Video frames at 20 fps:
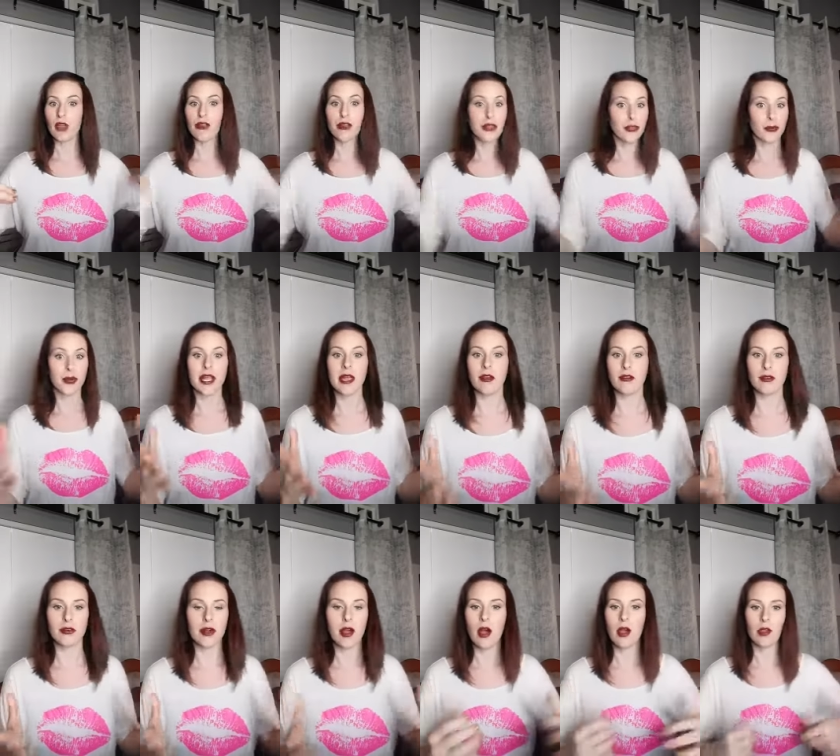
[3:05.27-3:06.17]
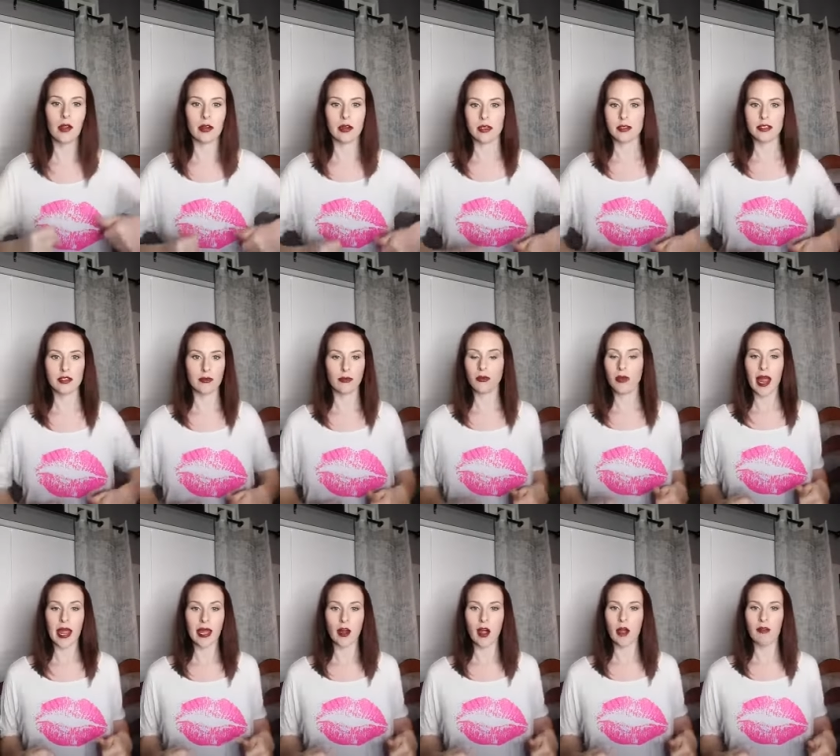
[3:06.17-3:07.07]
$300
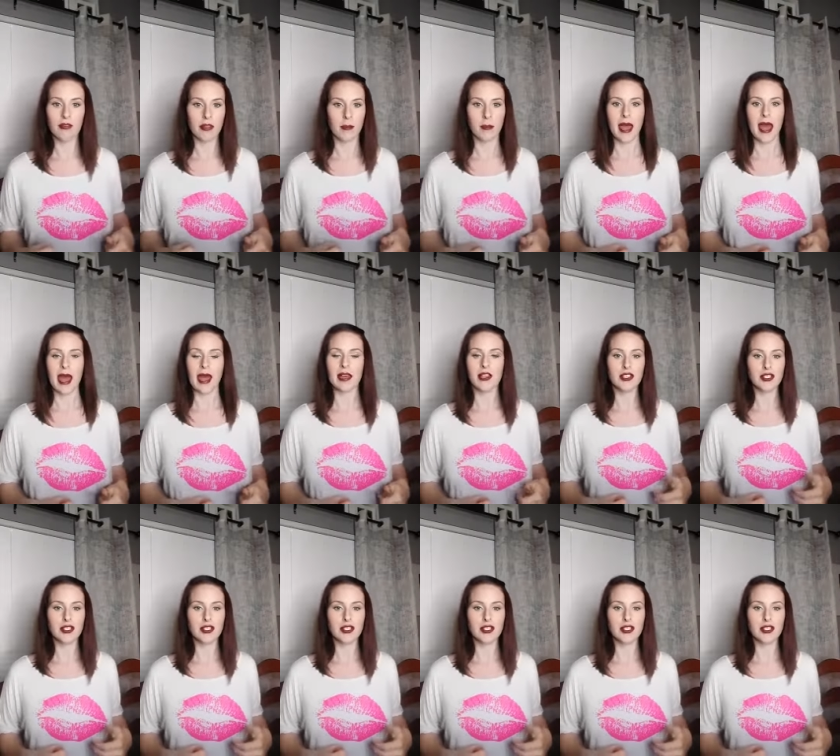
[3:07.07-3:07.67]
right off the bat